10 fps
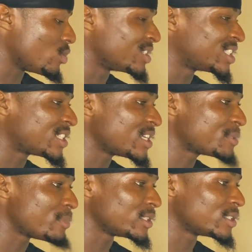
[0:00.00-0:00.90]

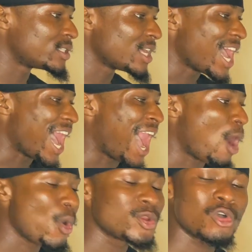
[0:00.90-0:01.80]
Retracement. And
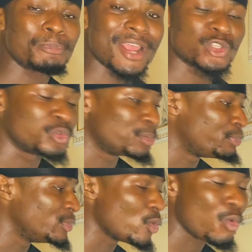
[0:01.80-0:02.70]
where do you want
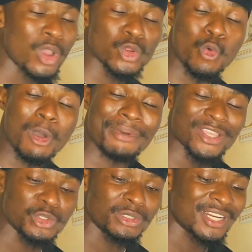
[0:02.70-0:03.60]
price
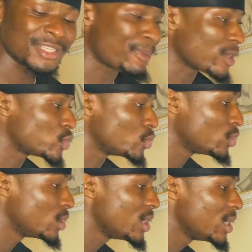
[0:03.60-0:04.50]
to retrace back to?
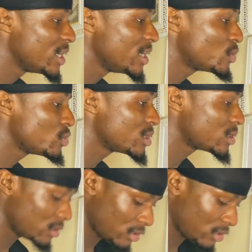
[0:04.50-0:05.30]
Into this.